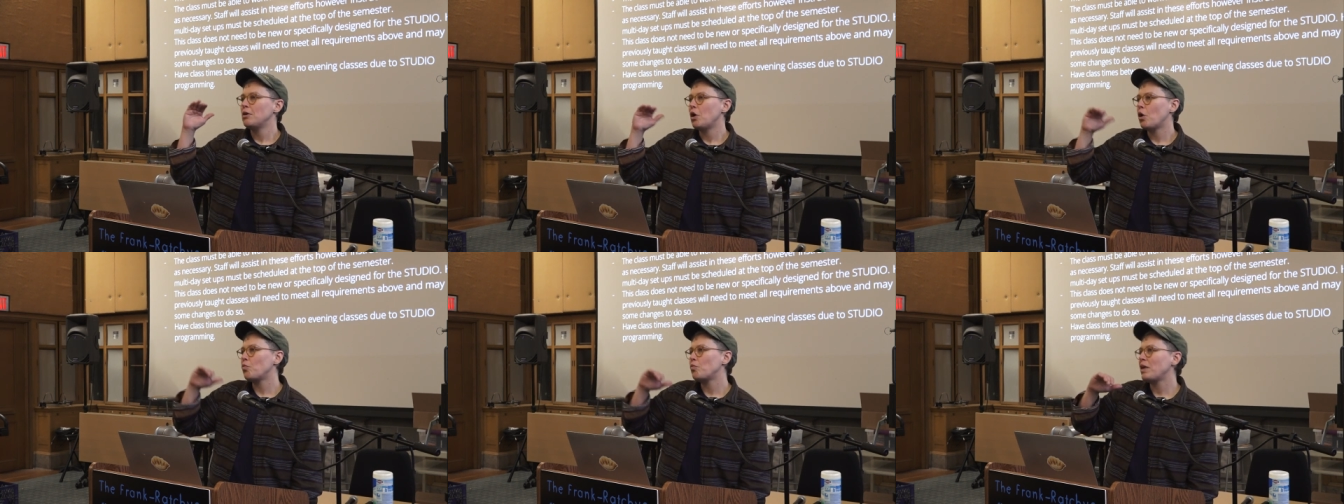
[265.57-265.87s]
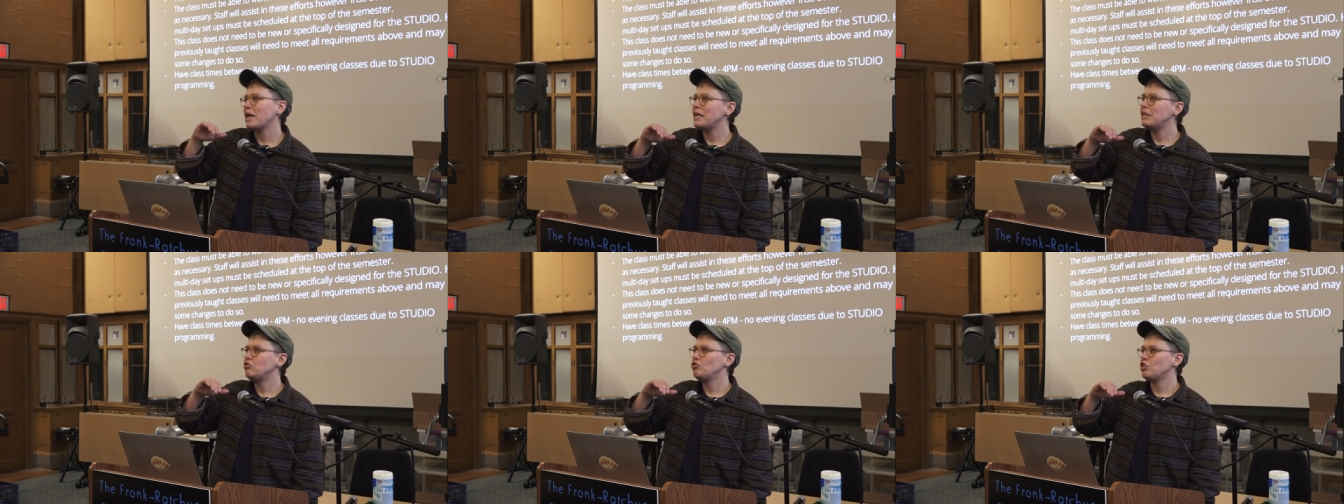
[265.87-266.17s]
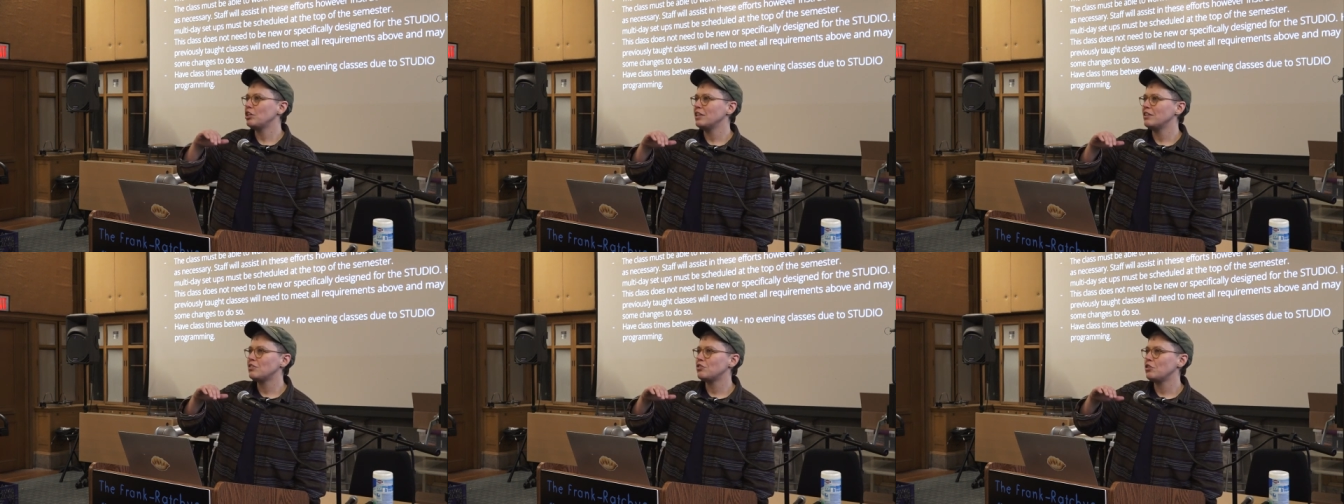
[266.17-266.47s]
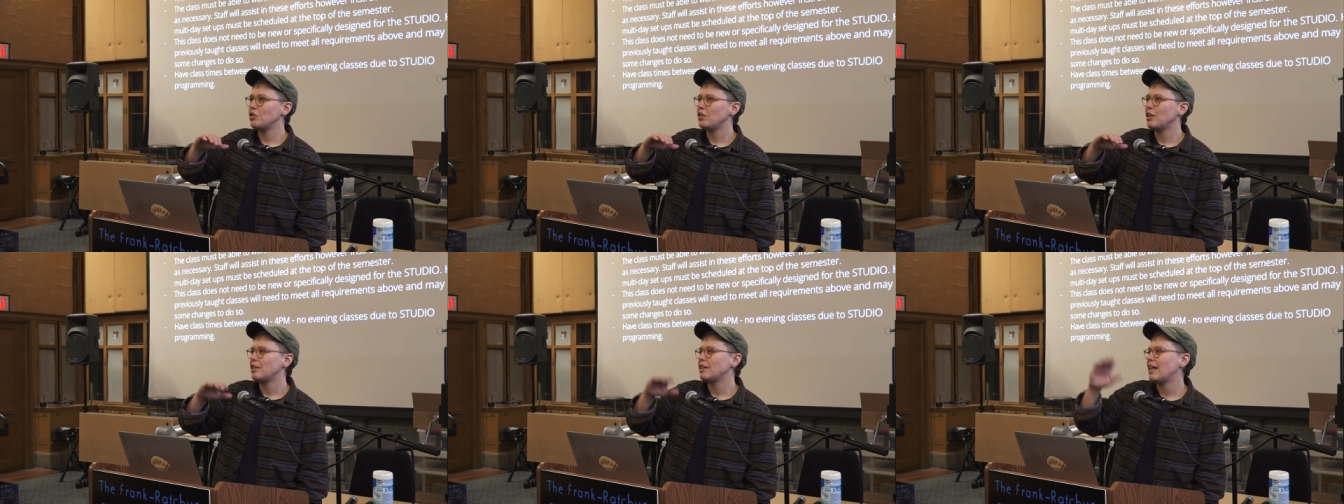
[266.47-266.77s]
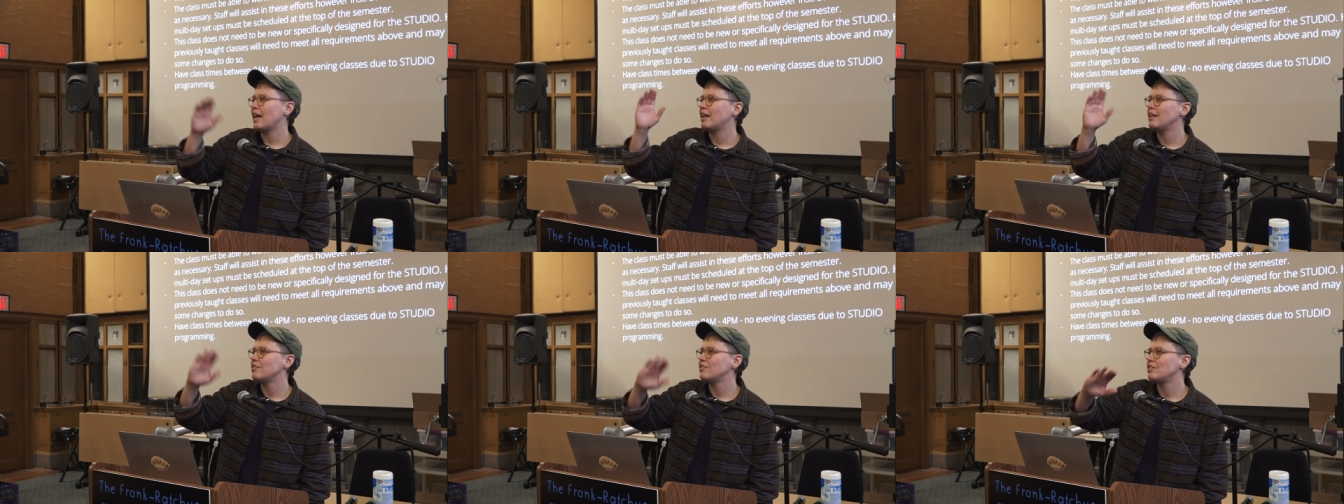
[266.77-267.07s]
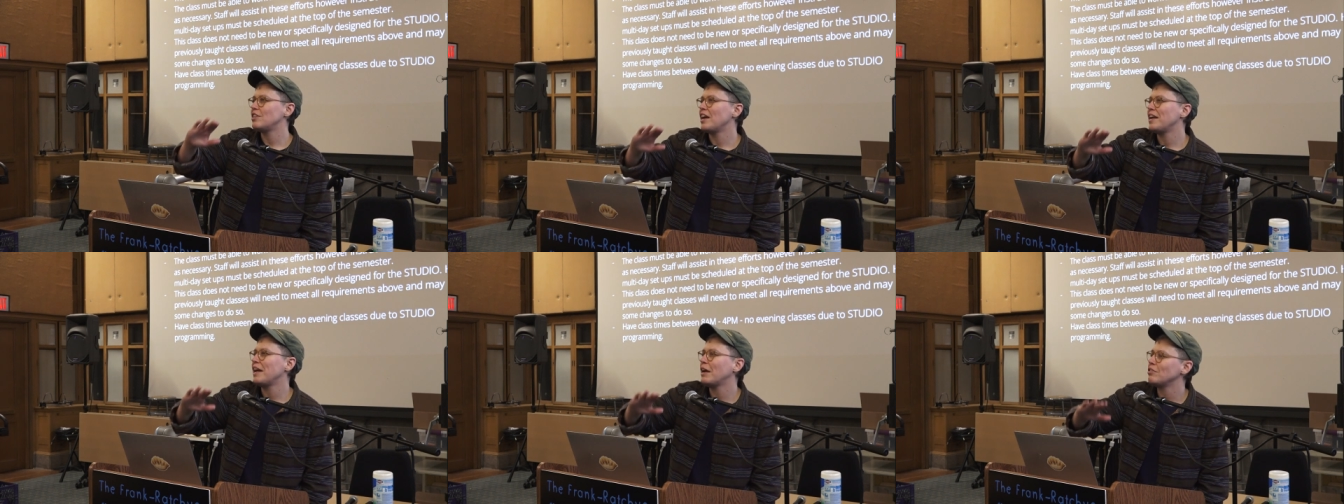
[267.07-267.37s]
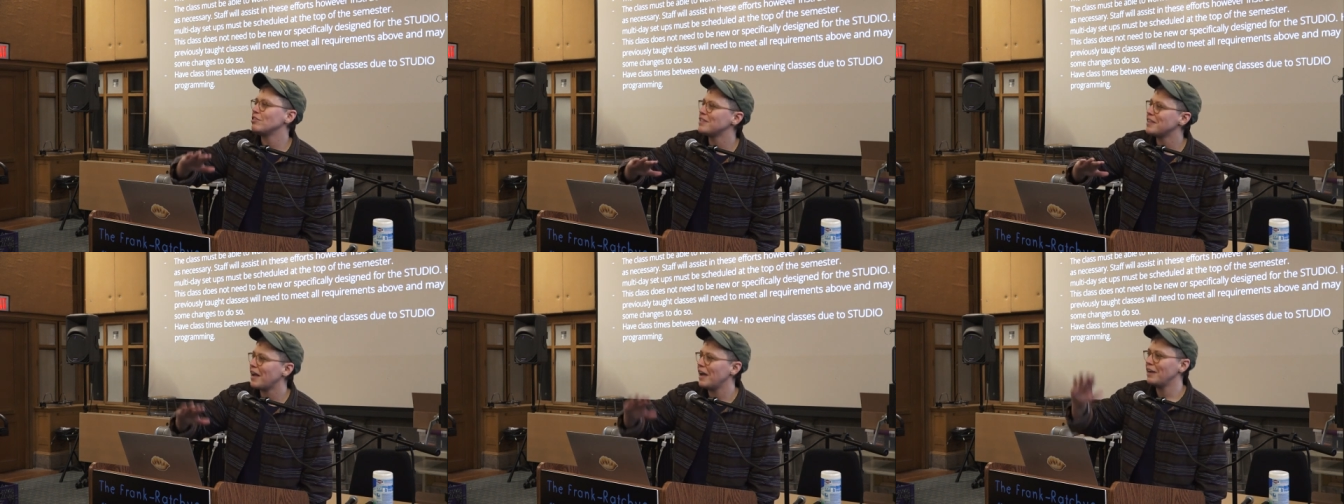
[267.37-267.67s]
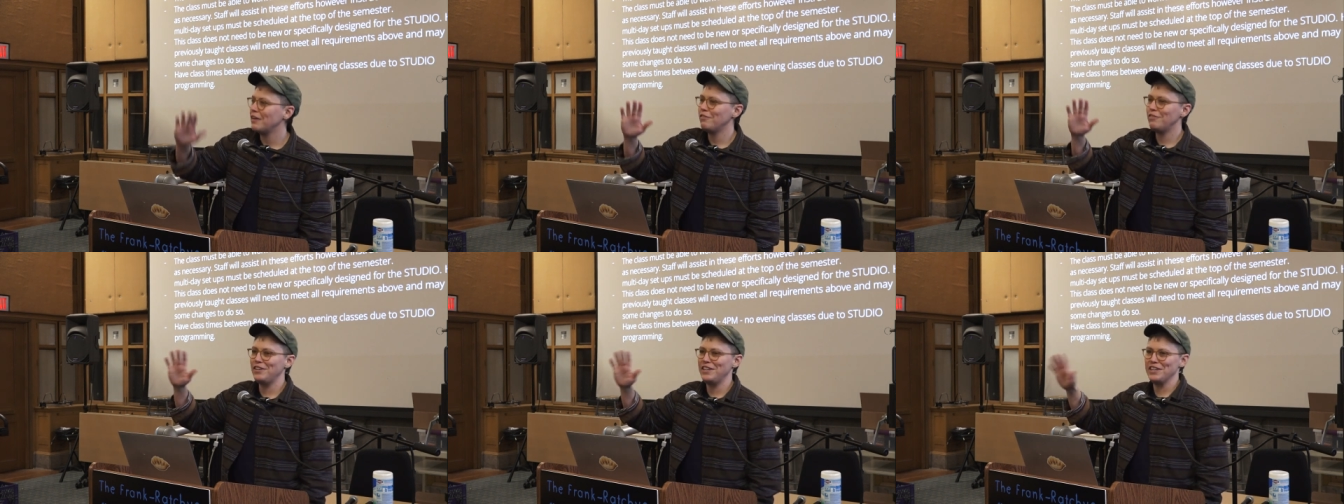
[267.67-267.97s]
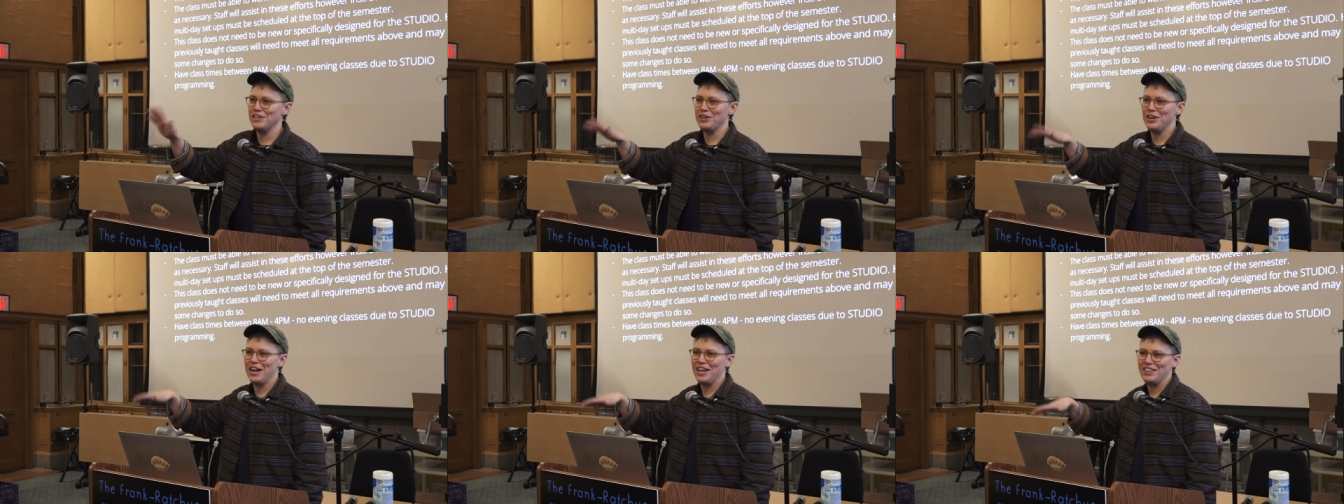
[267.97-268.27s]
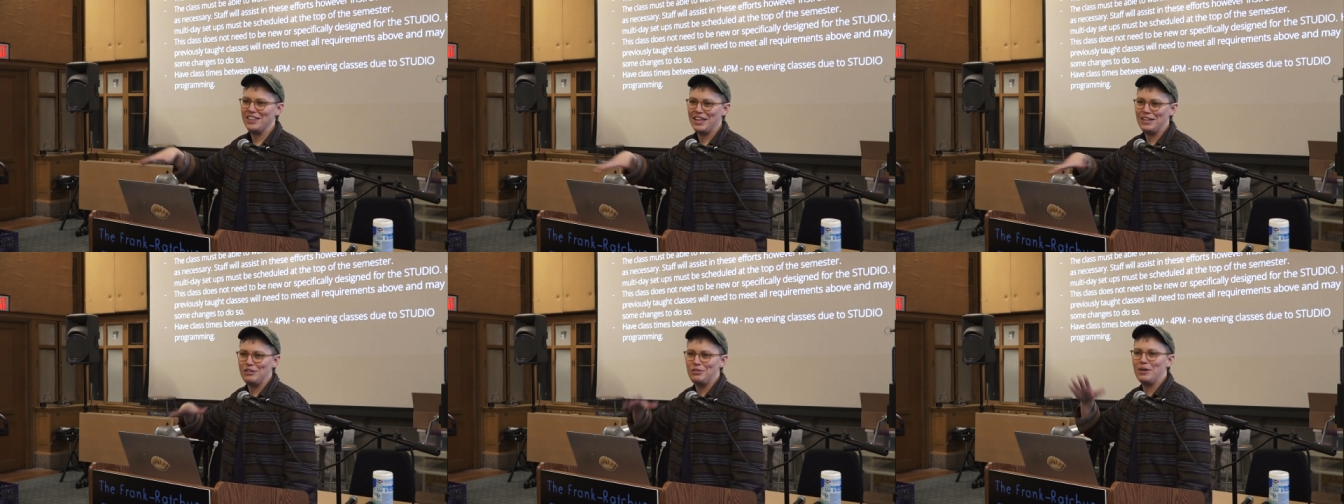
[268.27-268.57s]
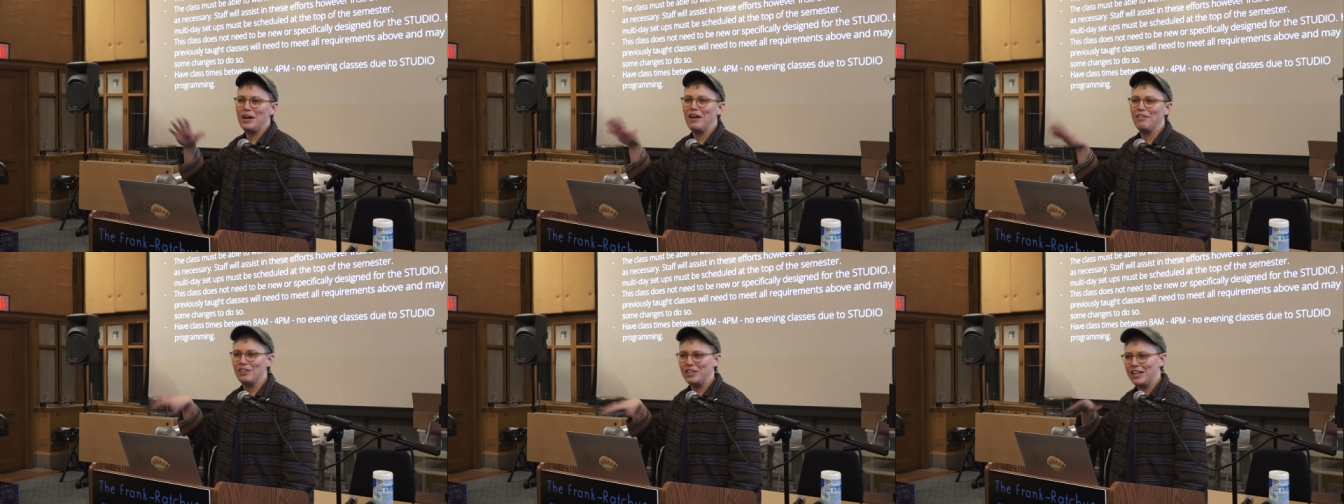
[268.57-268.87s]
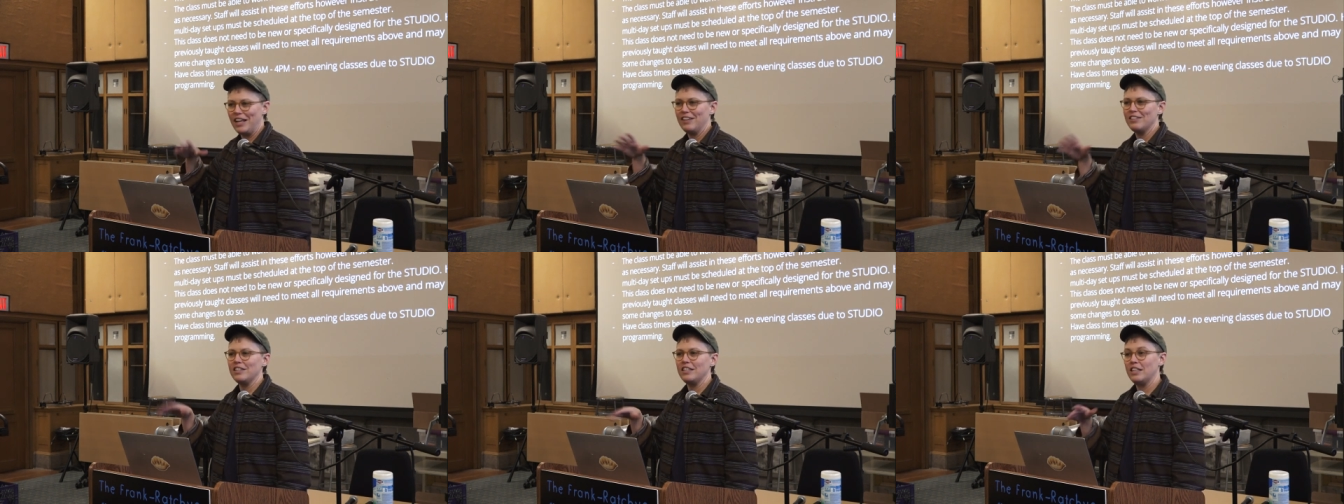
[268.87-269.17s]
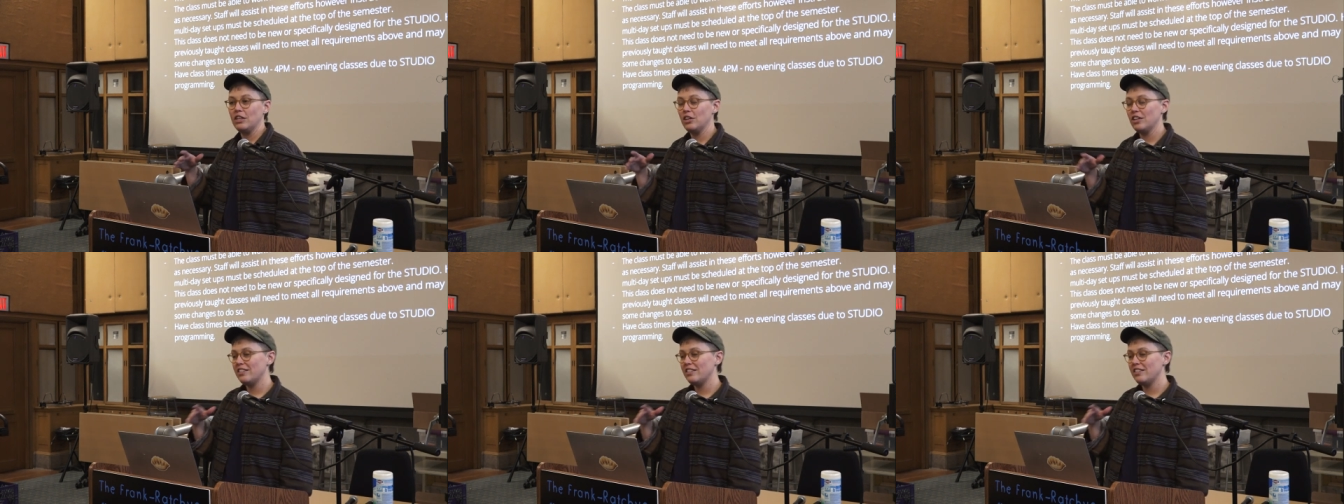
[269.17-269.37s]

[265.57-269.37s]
arrange it so that that is done outside of here and then you have the class in here.